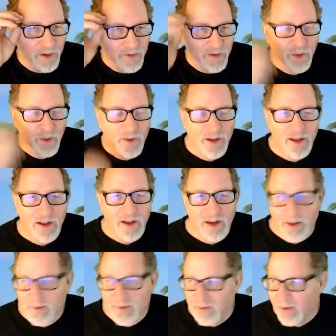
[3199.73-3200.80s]
So
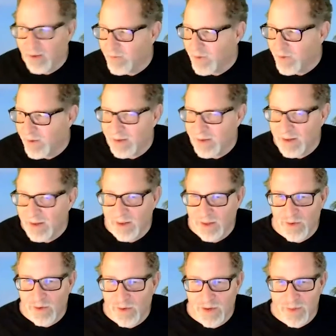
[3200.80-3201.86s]
I, I've done uh,
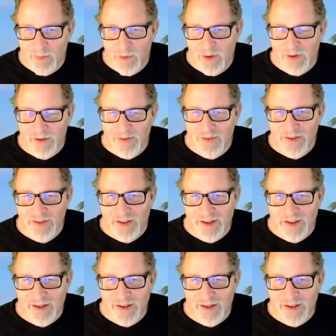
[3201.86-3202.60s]
thirty books,